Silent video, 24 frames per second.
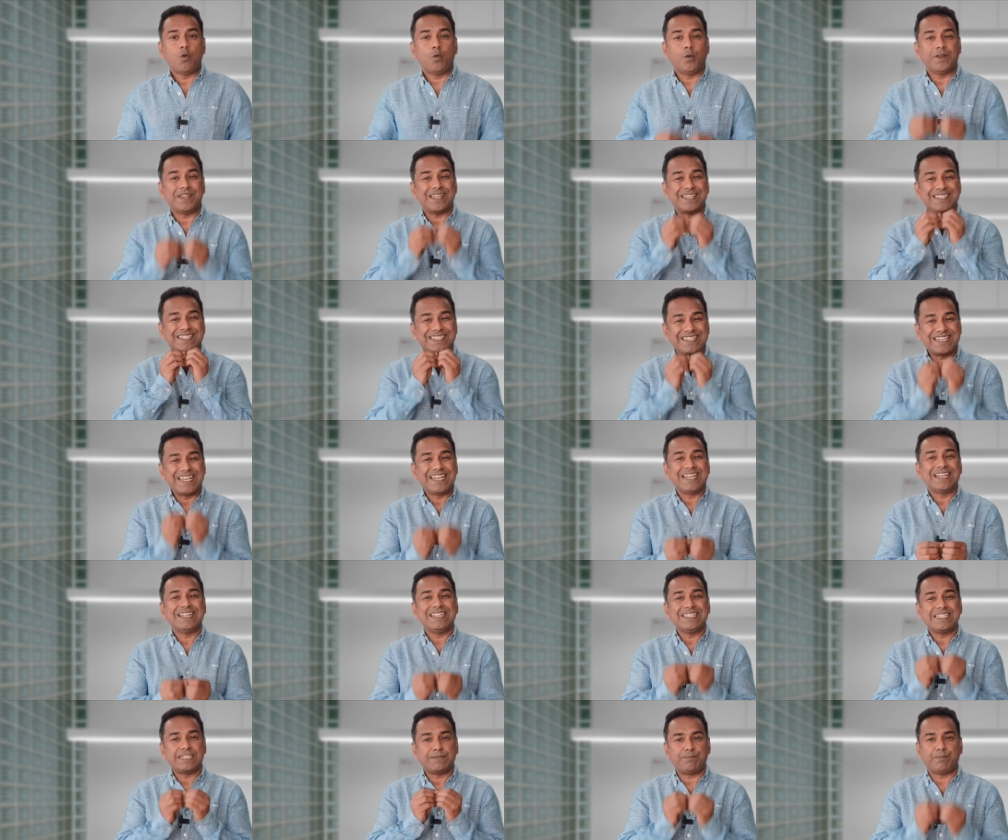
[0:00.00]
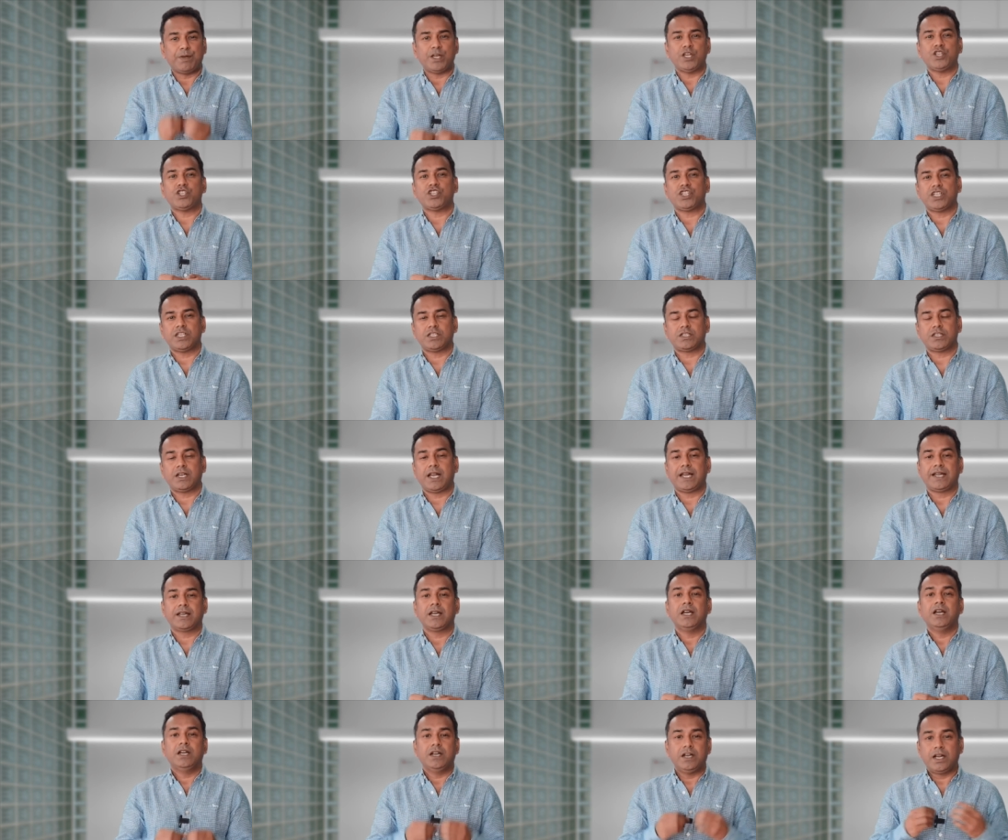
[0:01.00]
with a single species
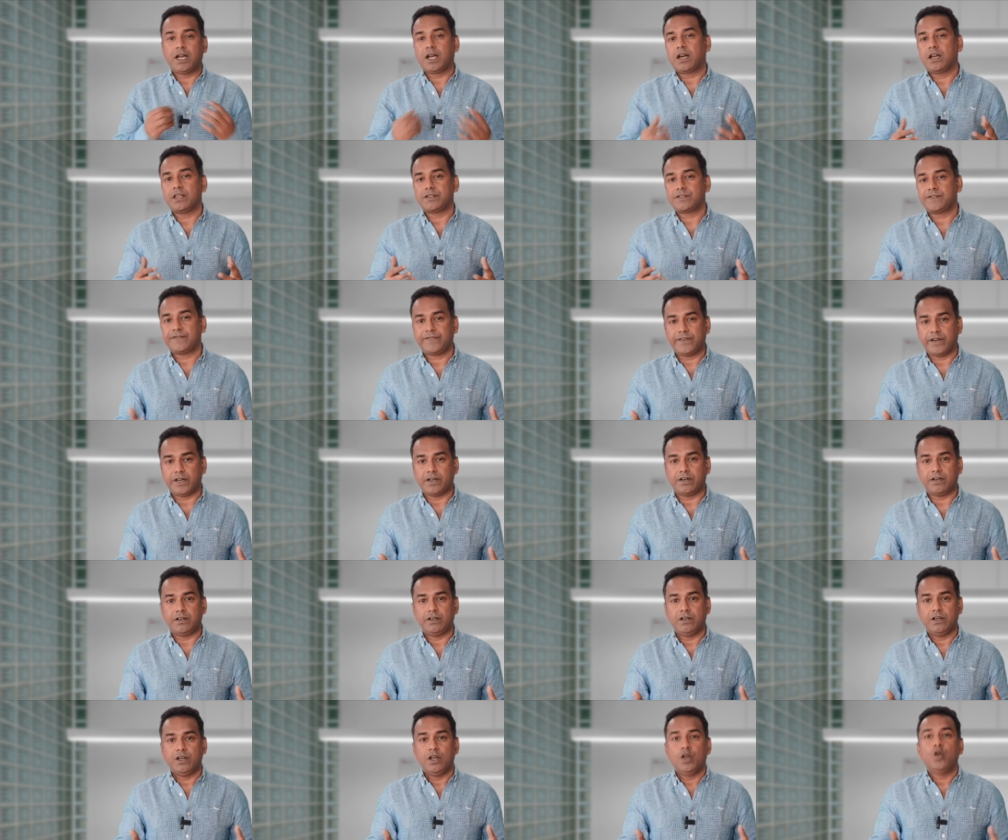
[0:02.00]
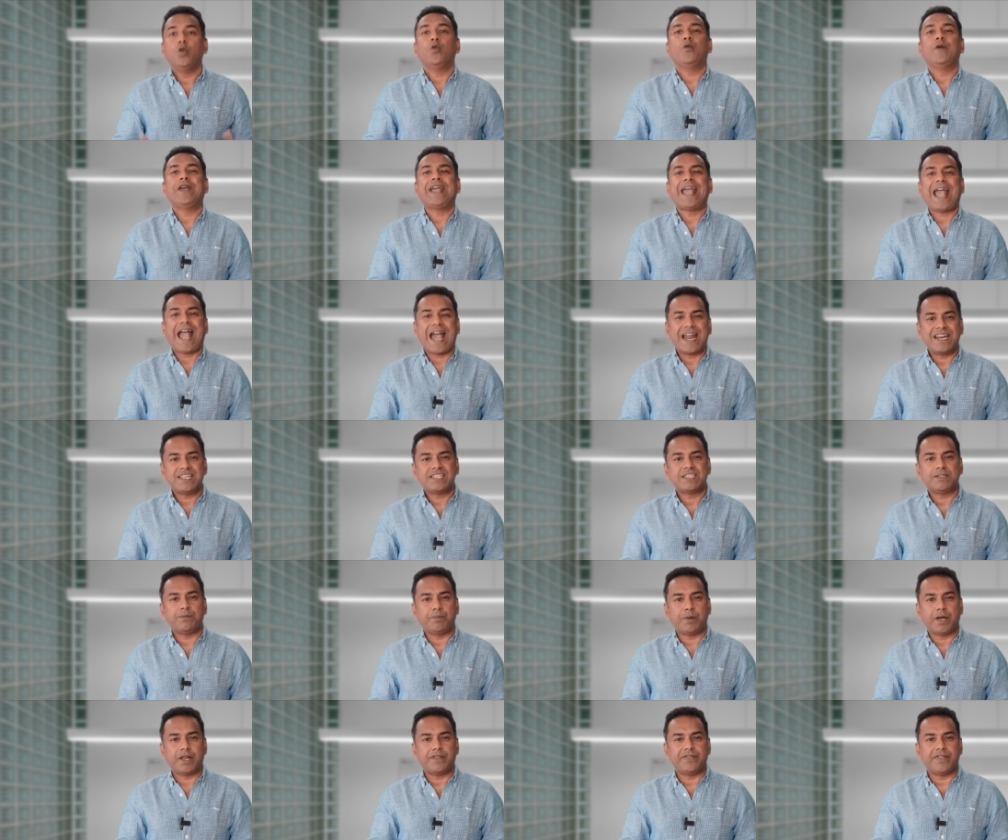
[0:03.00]
like Douglas fir, we
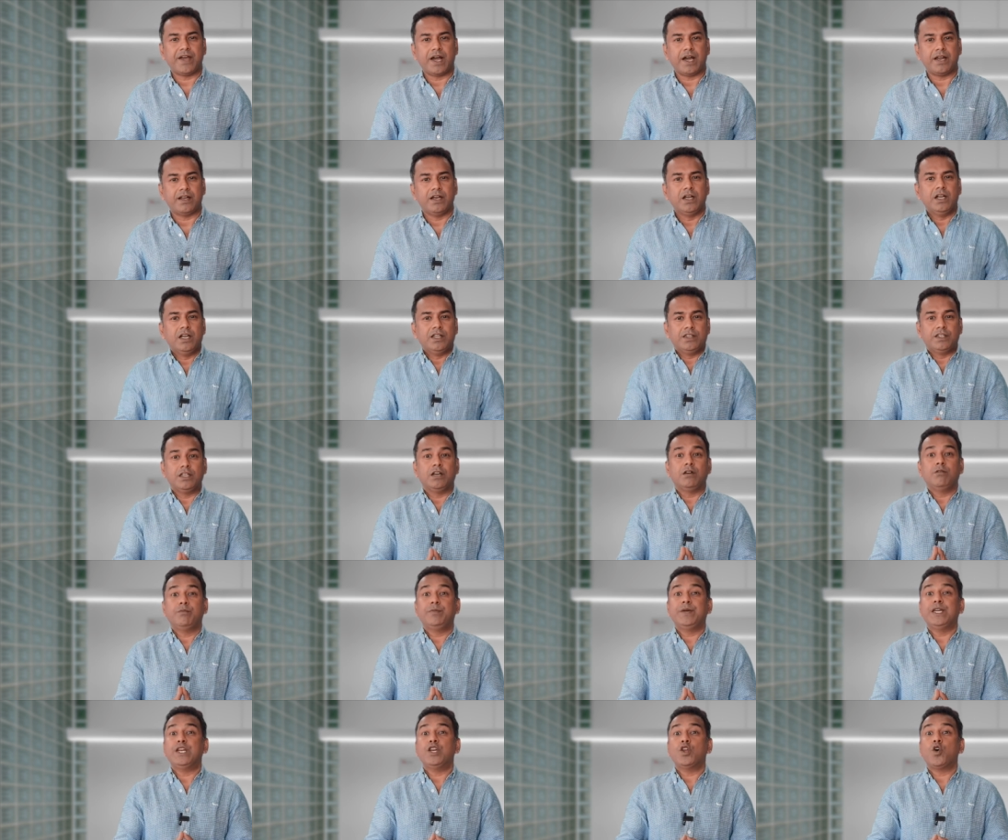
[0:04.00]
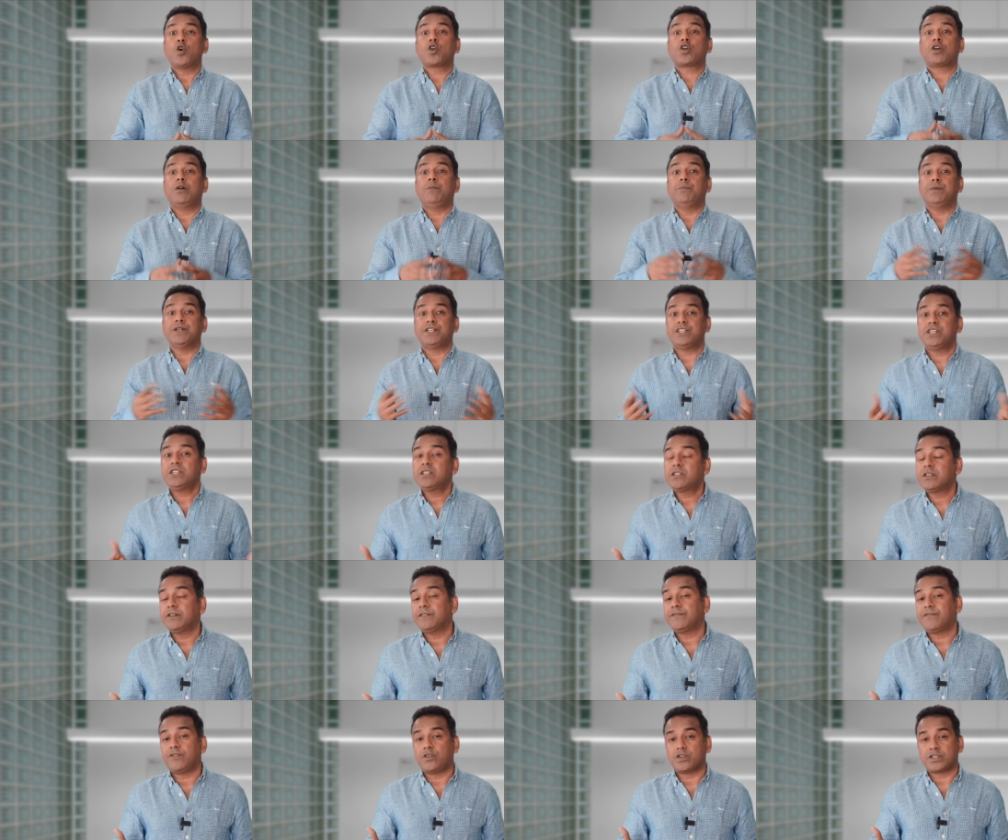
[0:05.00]
anticipate that there will be no
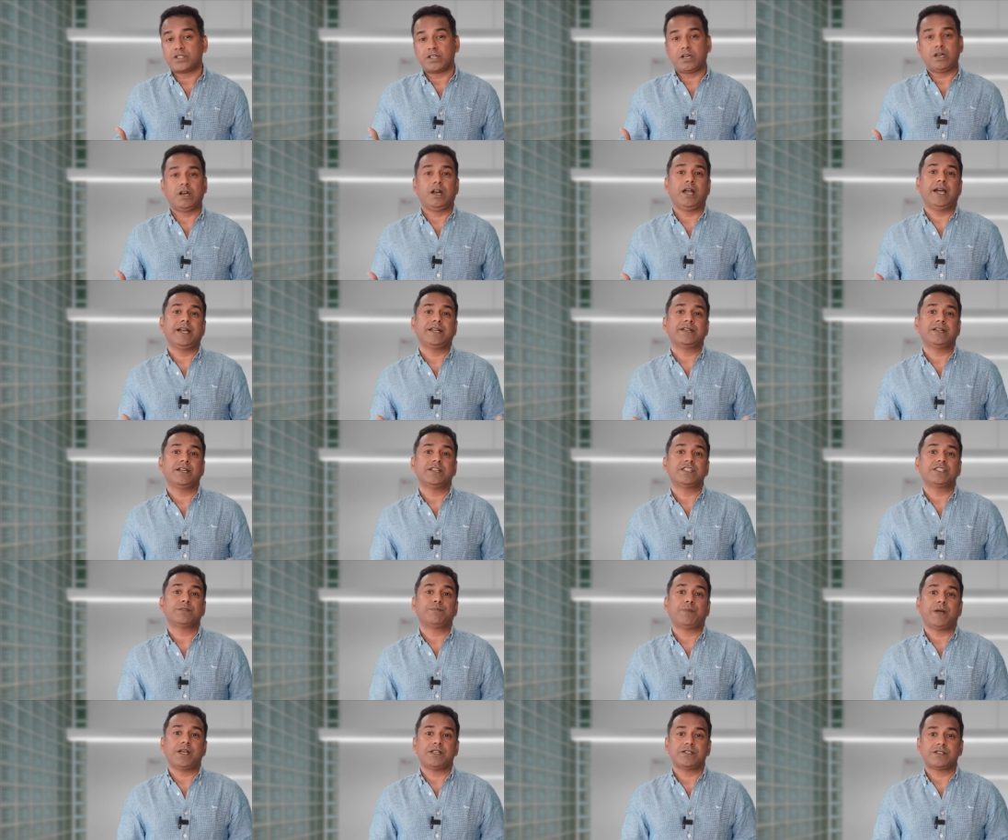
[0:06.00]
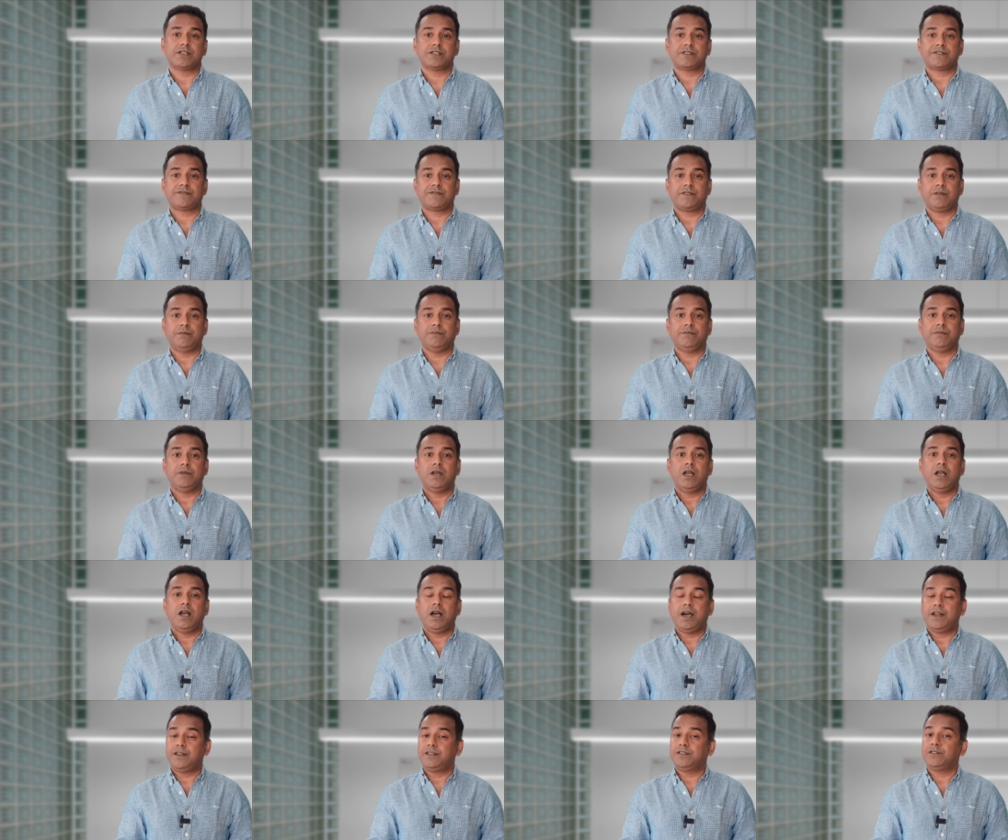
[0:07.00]
competition for sunlight and spaces from
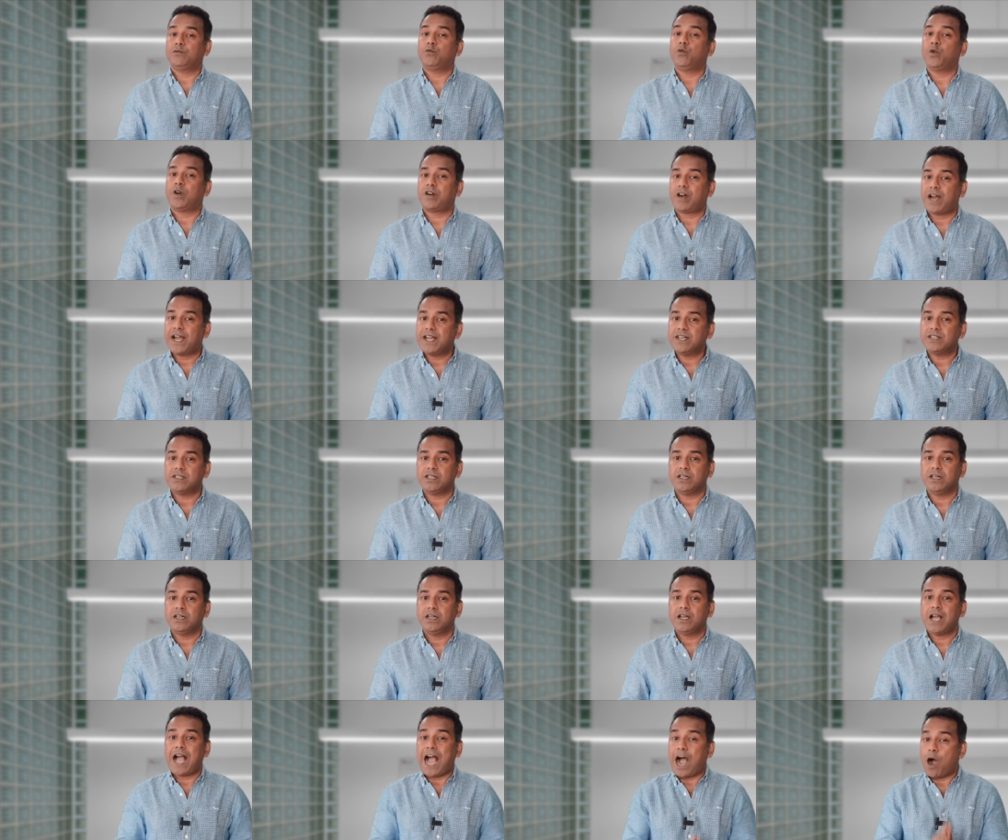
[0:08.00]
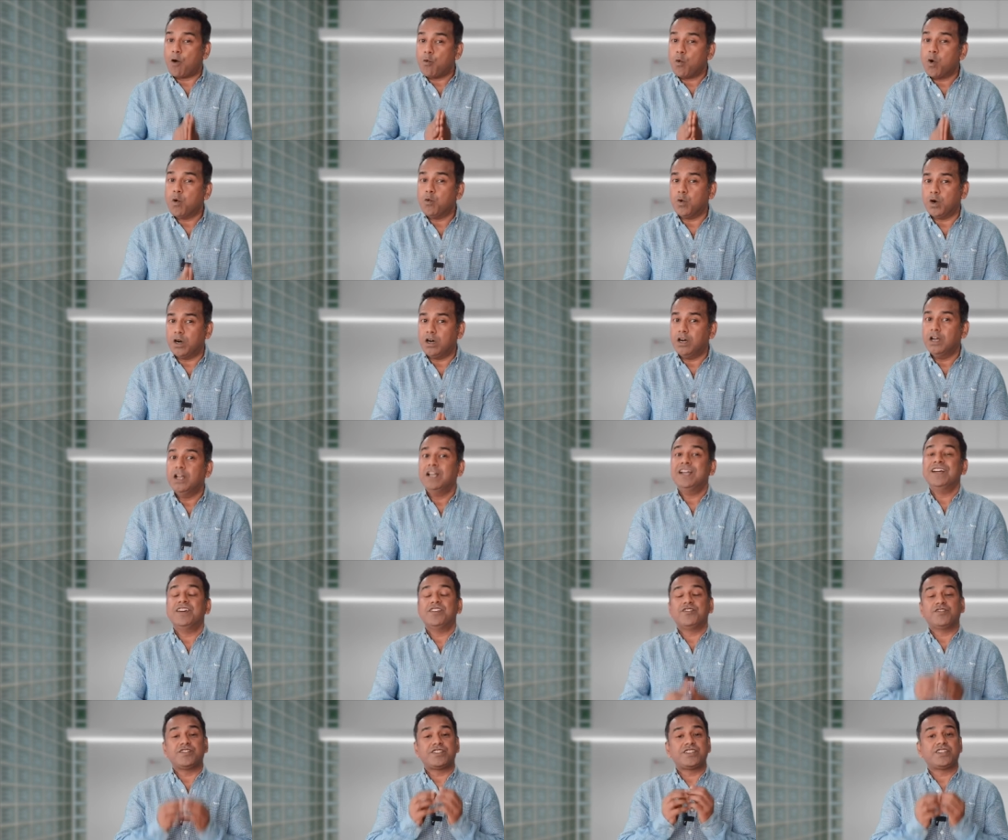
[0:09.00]
another variety. However,
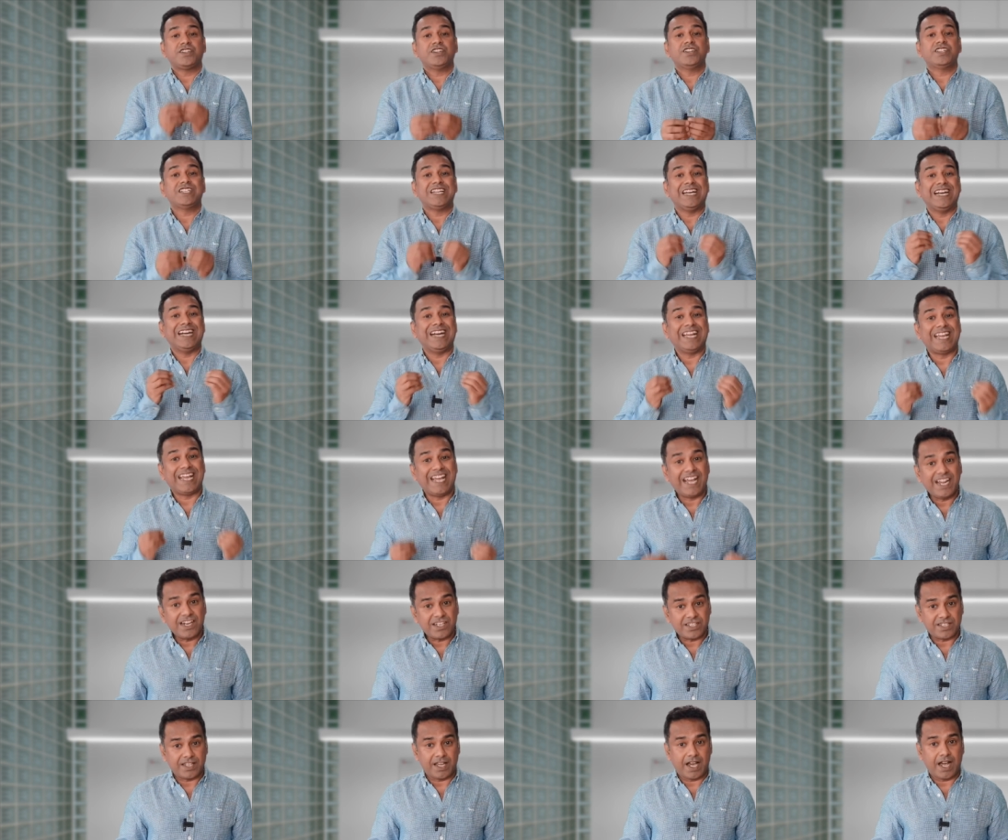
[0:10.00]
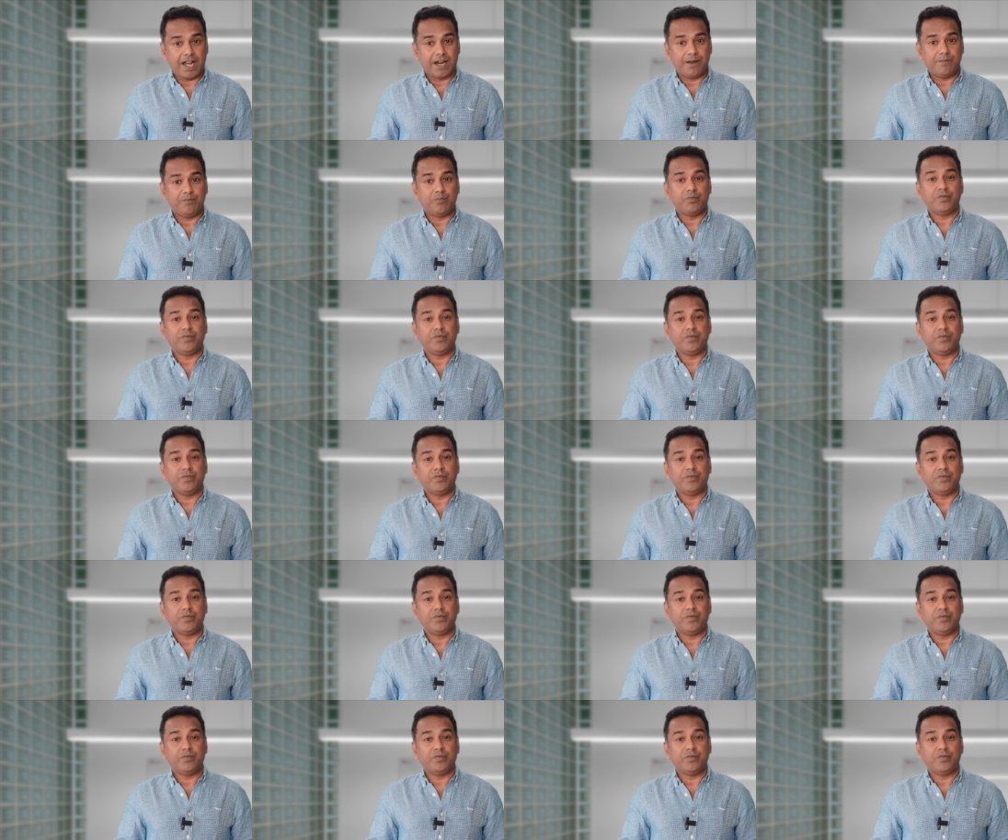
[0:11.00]
research indicates that